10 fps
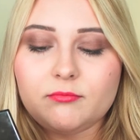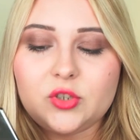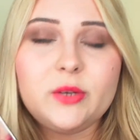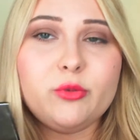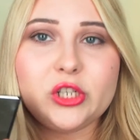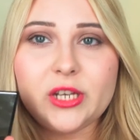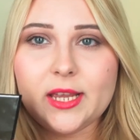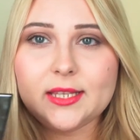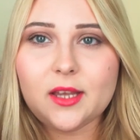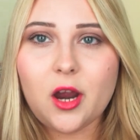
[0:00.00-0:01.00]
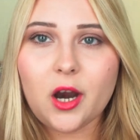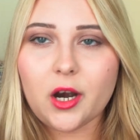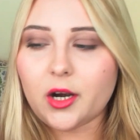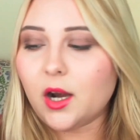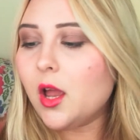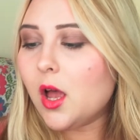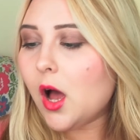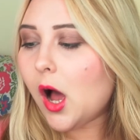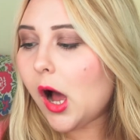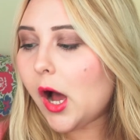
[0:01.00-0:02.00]
shimmery shades are
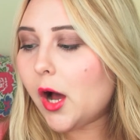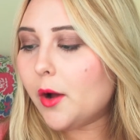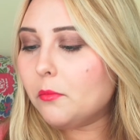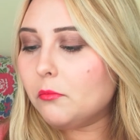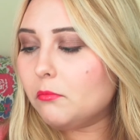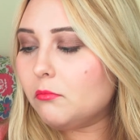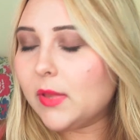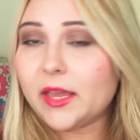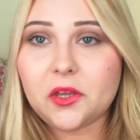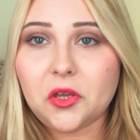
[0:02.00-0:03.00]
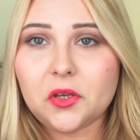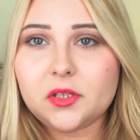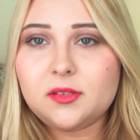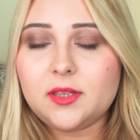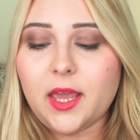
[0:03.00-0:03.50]
like good.